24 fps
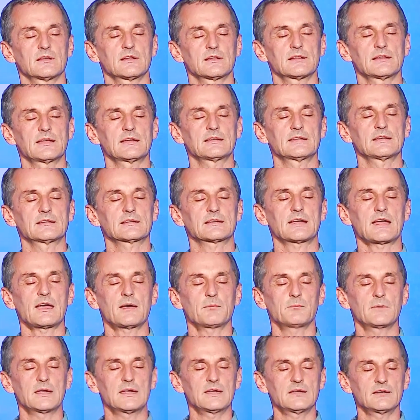Let it
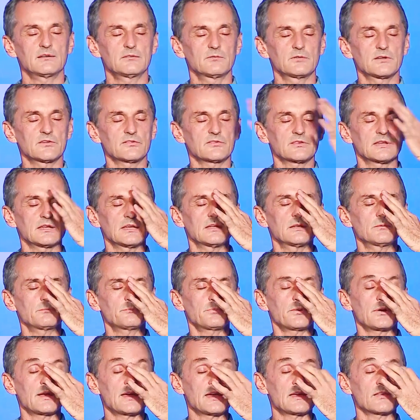come in with the
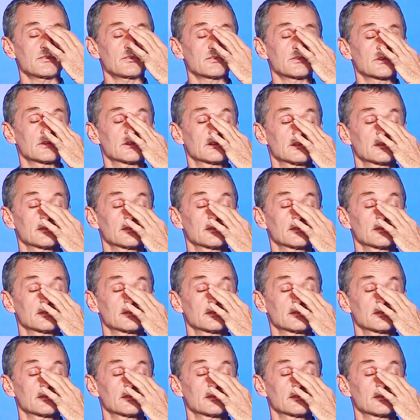in-breath.